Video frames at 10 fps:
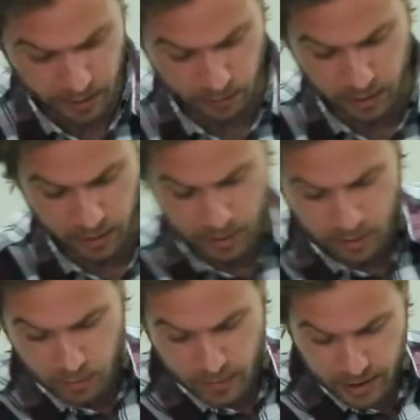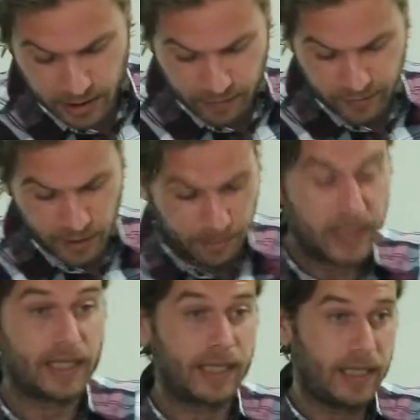I would call myself a
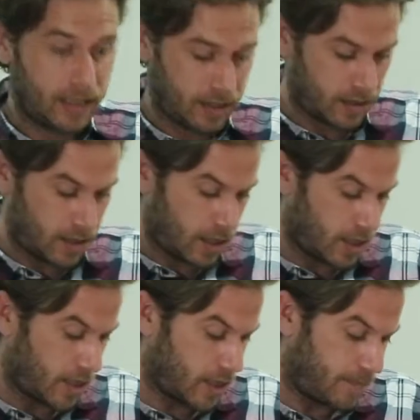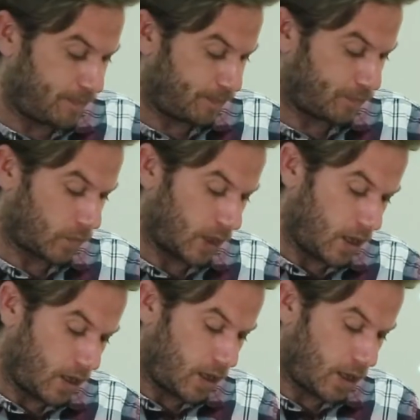complete geek. I've
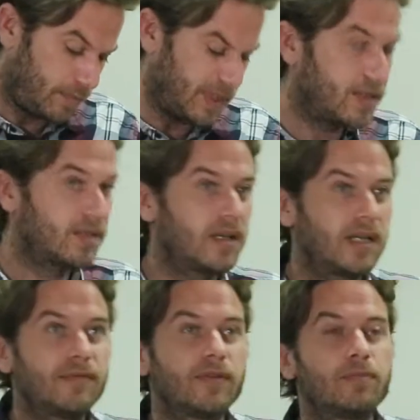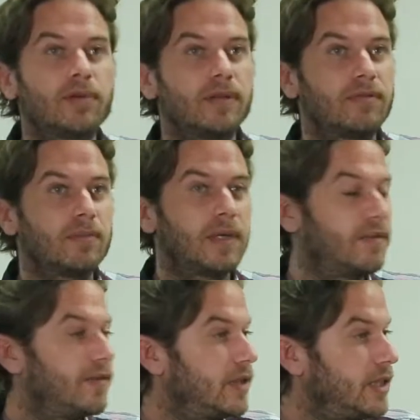been designing for print for about
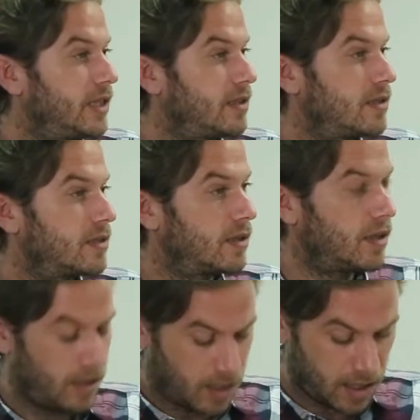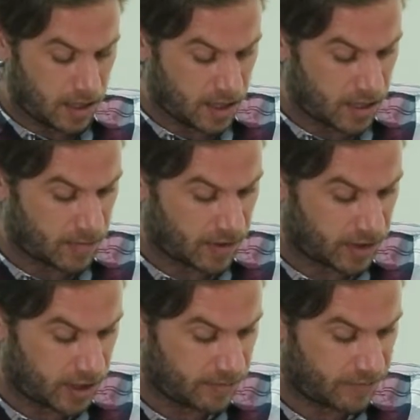15 years. I
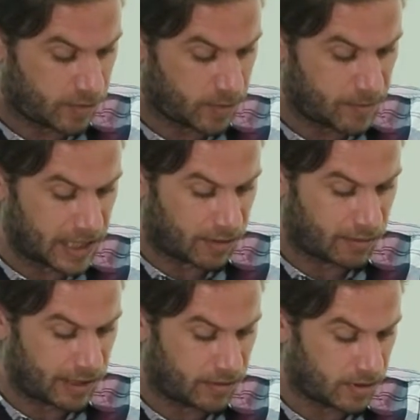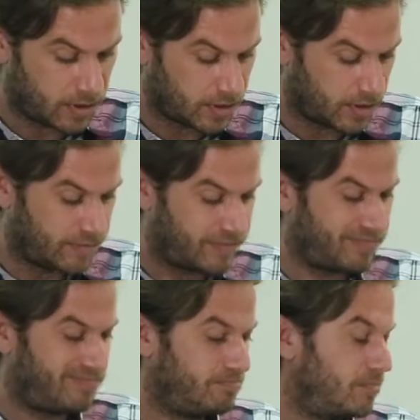come from a background
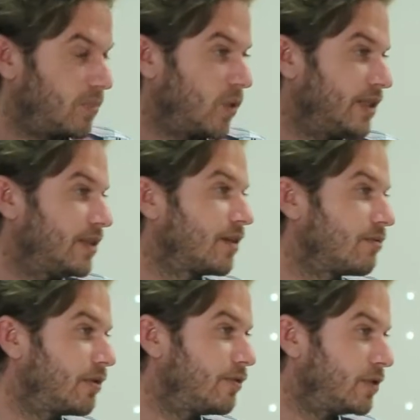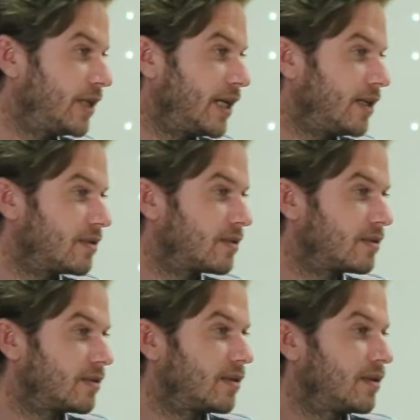of waiting 3 or 4
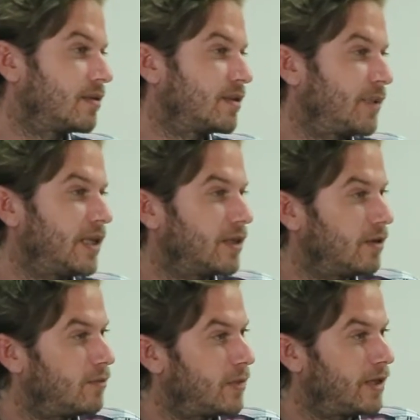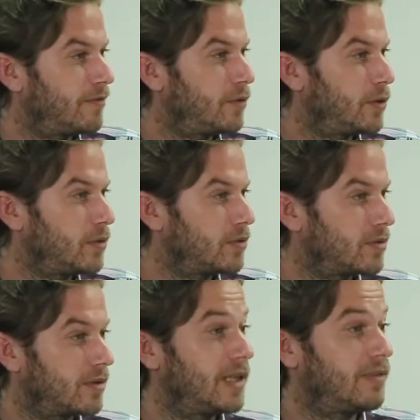days, spending a lot of money on
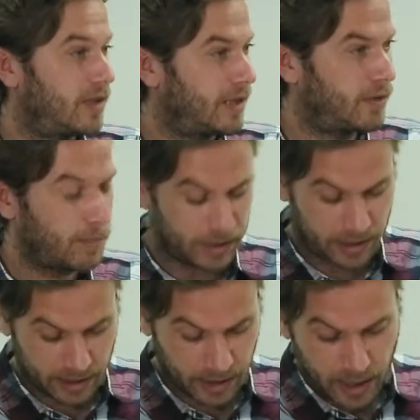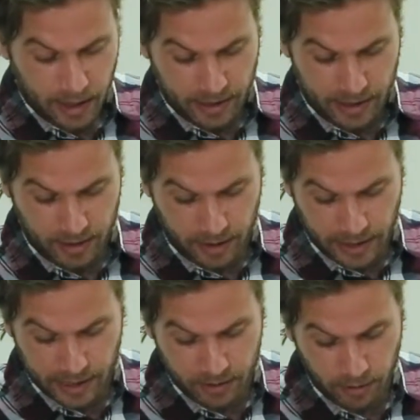foils if I have the budget, things like
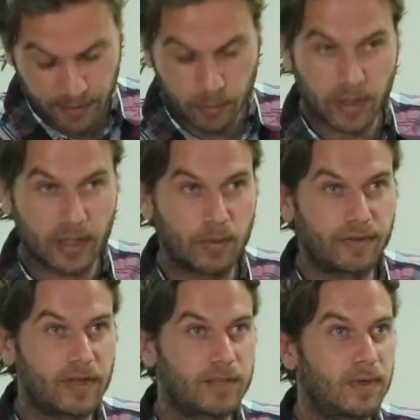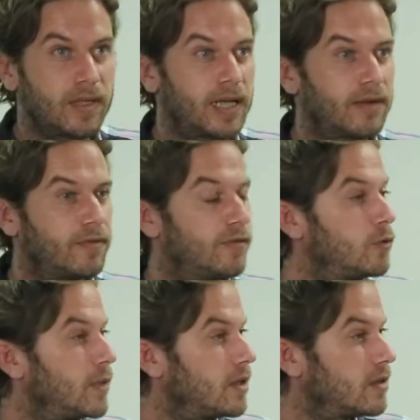that. So I've been working with 1stByte now for
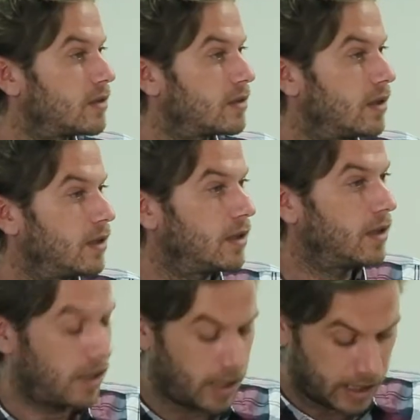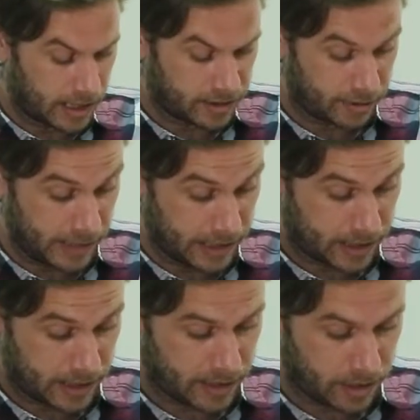4 months. And to me,
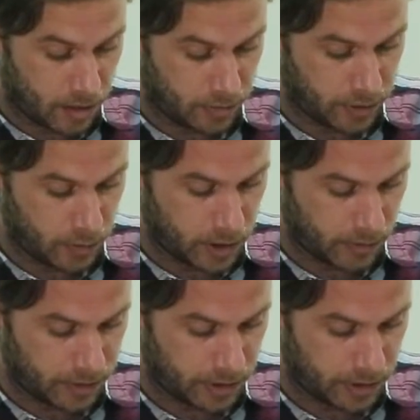it's a whole new world.